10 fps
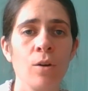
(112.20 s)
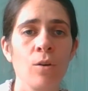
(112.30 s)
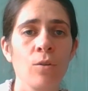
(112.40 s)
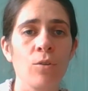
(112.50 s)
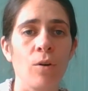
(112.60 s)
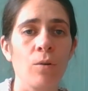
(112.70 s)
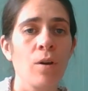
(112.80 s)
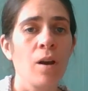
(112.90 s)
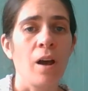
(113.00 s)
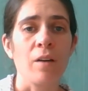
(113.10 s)
So
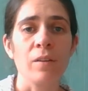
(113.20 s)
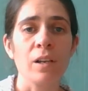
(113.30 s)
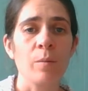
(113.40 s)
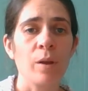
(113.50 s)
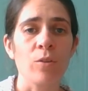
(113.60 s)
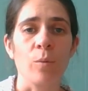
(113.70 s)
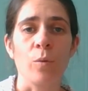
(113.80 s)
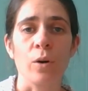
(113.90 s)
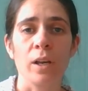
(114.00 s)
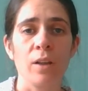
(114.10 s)
having limits on
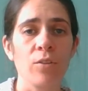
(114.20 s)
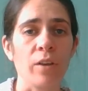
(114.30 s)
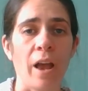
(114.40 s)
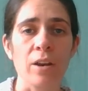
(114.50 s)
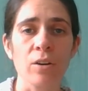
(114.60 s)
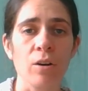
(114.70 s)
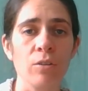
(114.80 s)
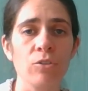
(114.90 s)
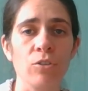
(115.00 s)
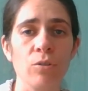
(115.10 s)
what kids can and
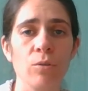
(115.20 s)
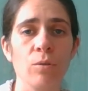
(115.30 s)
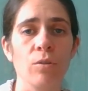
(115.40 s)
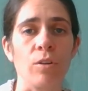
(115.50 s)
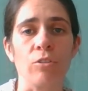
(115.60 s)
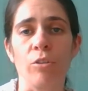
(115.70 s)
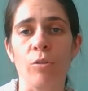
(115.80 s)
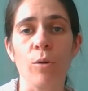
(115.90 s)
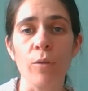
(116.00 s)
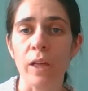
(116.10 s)
can't do, such as
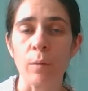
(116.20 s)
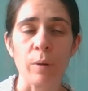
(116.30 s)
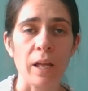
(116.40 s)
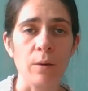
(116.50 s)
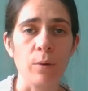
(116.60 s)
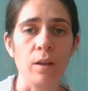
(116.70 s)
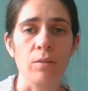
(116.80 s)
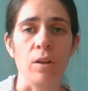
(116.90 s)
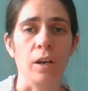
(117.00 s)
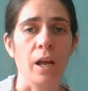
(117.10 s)
who they can play with
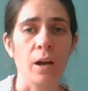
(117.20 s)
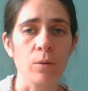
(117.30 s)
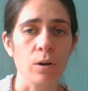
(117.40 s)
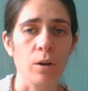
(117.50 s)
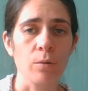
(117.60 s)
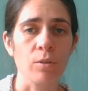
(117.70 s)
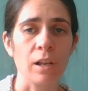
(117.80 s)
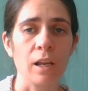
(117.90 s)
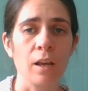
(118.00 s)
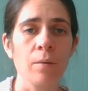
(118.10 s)
and how
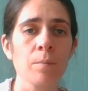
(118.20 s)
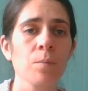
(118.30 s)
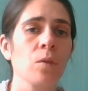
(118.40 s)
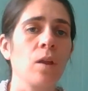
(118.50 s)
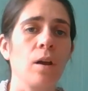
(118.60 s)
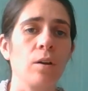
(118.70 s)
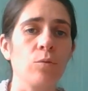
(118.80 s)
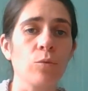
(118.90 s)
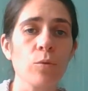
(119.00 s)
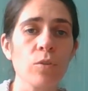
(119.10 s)
closely, and
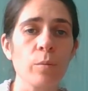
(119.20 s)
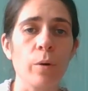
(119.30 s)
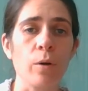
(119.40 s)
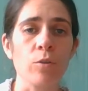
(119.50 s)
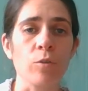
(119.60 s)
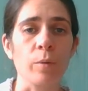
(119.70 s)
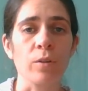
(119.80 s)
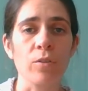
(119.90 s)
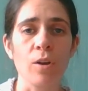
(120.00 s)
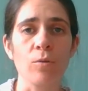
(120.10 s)
rules imposed from
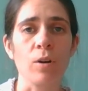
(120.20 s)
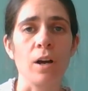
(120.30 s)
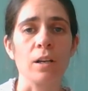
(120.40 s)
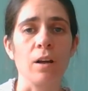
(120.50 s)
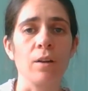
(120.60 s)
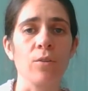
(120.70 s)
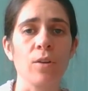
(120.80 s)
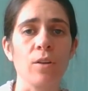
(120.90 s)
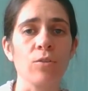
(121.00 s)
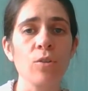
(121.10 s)
external guidelines,
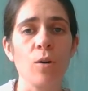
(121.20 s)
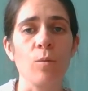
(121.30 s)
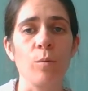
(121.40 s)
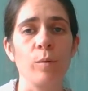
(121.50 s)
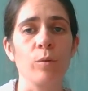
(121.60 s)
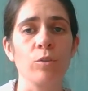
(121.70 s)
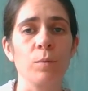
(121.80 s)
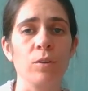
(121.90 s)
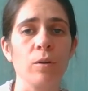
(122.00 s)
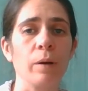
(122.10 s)
is not what we want to be
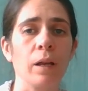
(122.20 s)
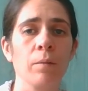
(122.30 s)
doing.